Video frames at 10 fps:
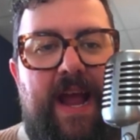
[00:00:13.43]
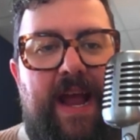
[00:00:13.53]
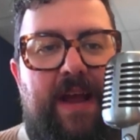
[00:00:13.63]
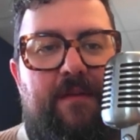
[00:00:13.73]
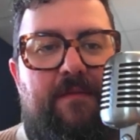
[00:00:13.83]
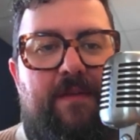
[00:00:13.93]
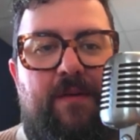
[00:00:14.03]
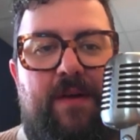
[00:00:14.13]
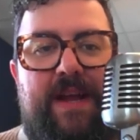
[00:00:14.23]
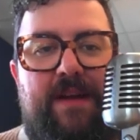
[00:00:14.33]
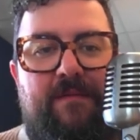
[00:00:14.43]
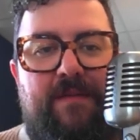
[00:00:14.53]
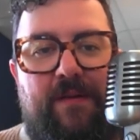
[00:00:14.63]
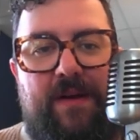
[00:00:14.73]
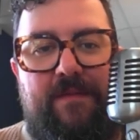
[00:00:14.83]
a very,
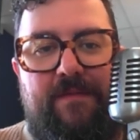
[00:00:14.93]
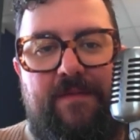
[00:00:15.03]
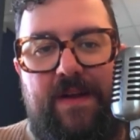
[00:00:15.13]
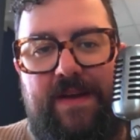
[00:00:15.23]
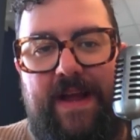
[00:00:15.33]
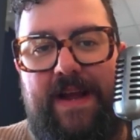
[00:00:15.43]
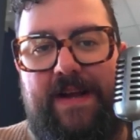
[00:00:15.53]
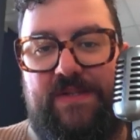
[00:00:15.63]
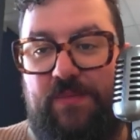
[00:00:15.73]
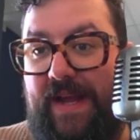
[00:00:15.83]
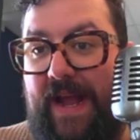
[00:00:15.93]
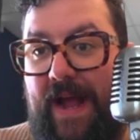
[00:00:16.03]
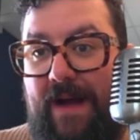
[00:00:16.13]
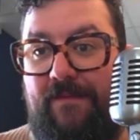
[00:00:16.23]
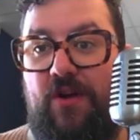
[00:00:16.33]
very fun day because we
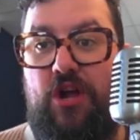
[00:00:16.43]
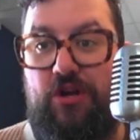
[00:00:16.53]
have